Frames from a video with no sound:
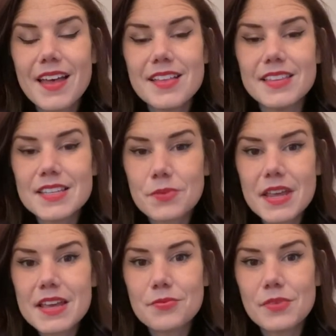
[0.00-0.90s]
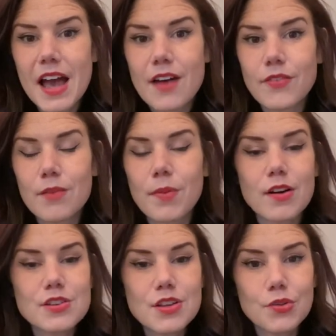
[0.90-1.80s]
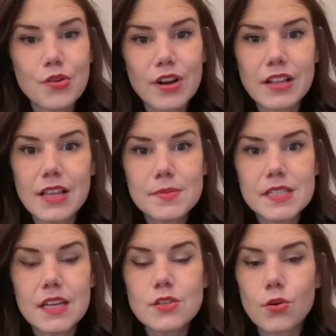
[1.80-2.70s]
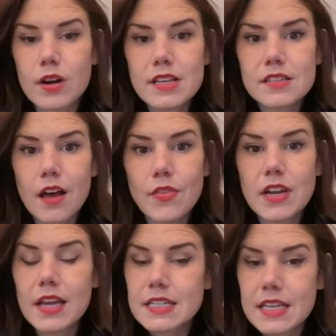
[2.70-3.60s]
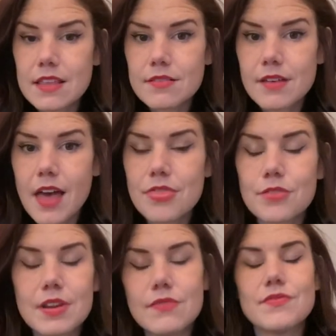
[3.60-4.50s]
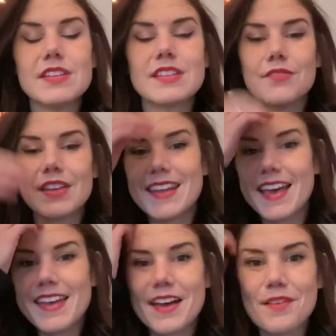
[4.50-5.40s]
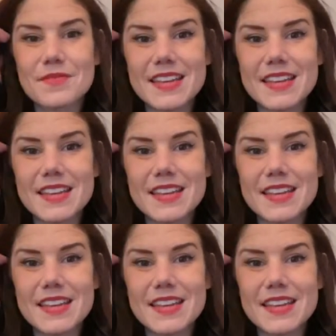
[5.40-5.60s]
This week, we have our partial lunar eclipse in Taurus on the 19th at 3:57 a.m.